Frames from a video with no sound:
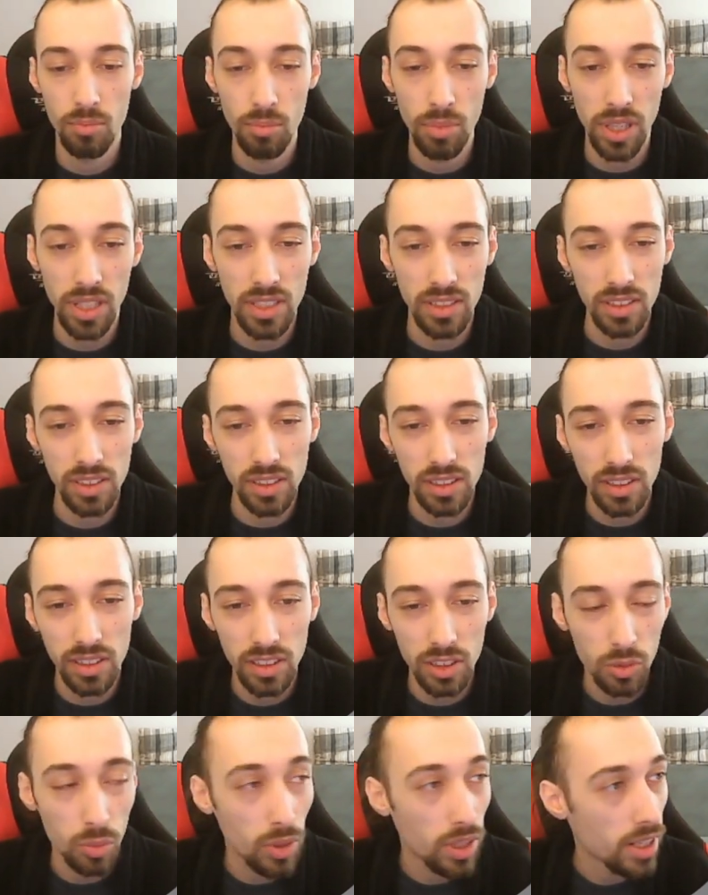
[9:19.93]
painting in
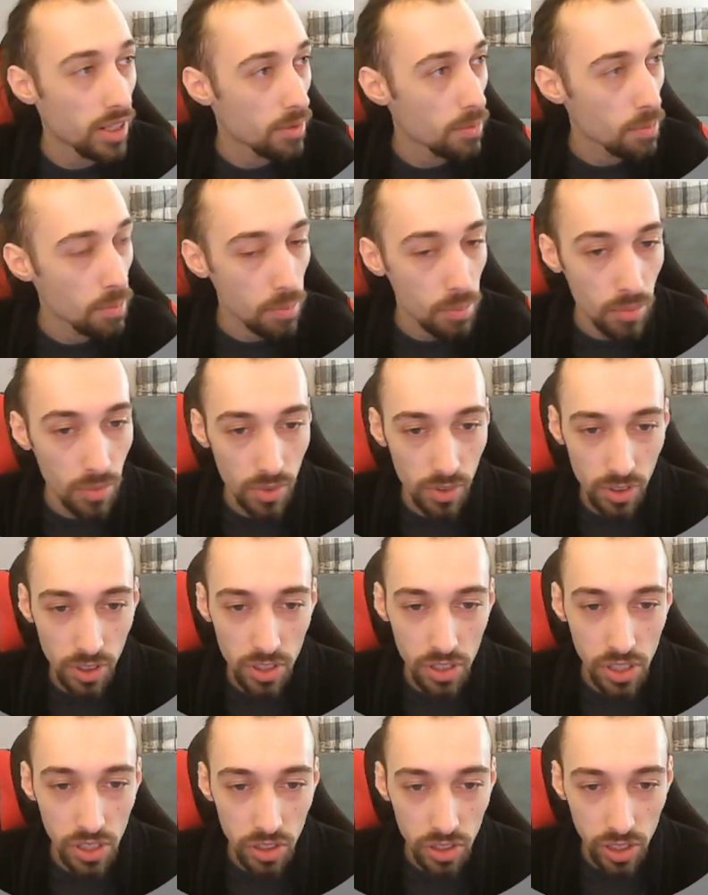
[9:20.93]
this way.
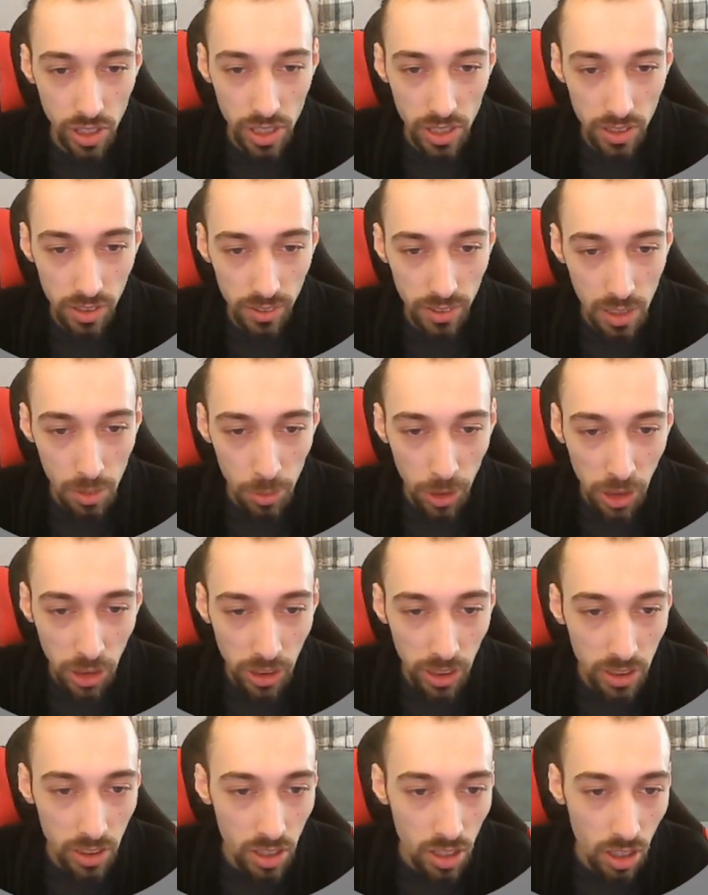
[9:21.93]
You can see image
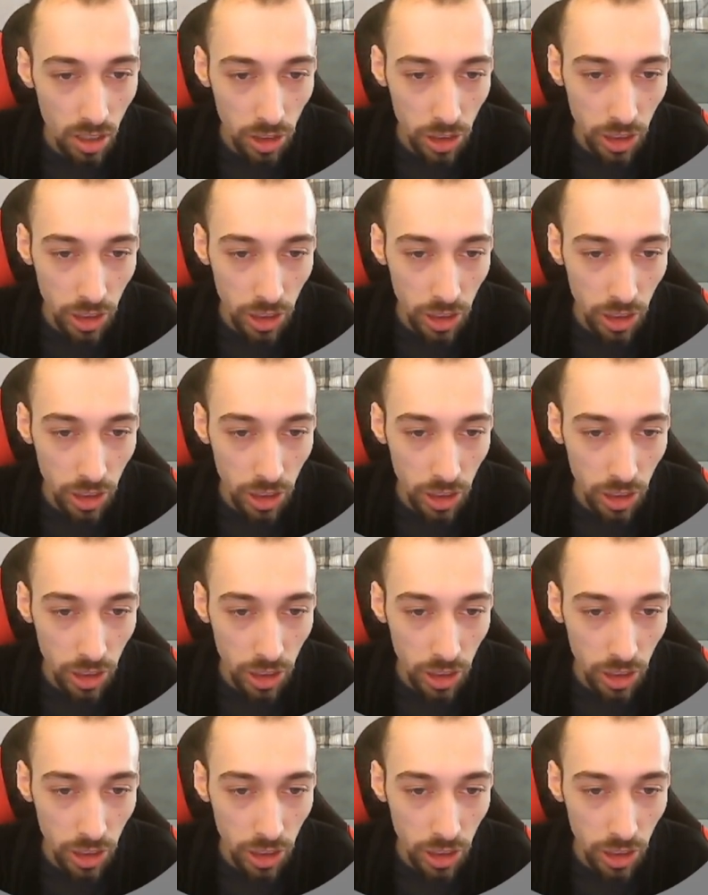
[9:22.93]
did not